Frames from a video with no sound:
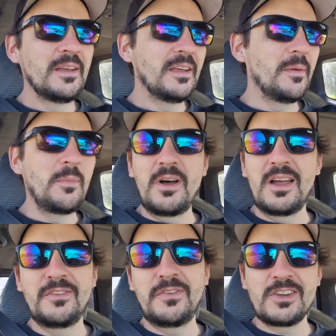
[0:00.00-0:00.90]
in
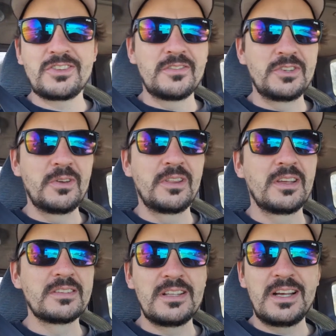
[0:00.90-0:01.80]
my fashion of doing
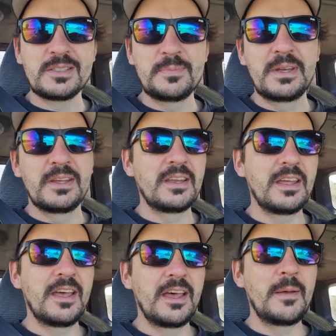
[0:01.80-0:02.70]
things last minute,
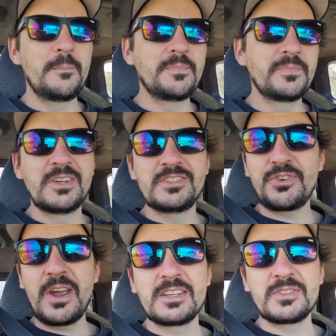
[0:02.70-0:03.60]
there's
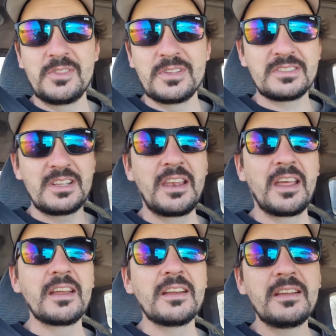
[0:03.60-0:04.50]
drags on this
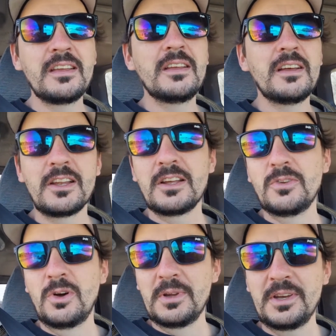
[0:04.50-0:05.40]
Sunday. I don't
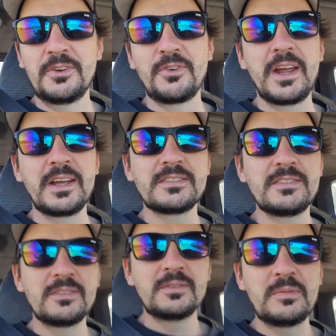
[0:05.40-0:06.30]
normally do drags,
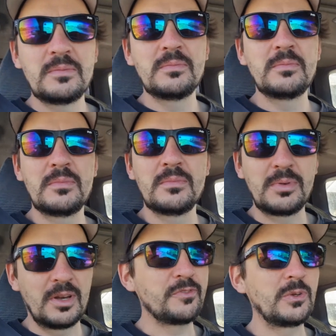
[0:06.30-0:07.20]

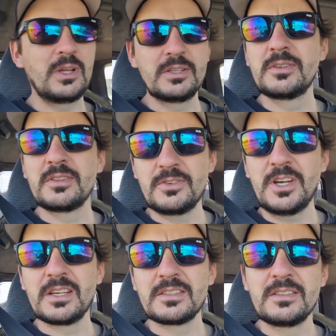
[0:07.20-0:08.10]
but I feel like doing the
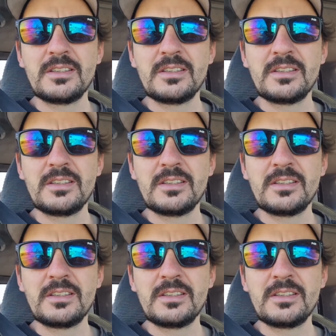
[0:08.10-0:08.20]
drags.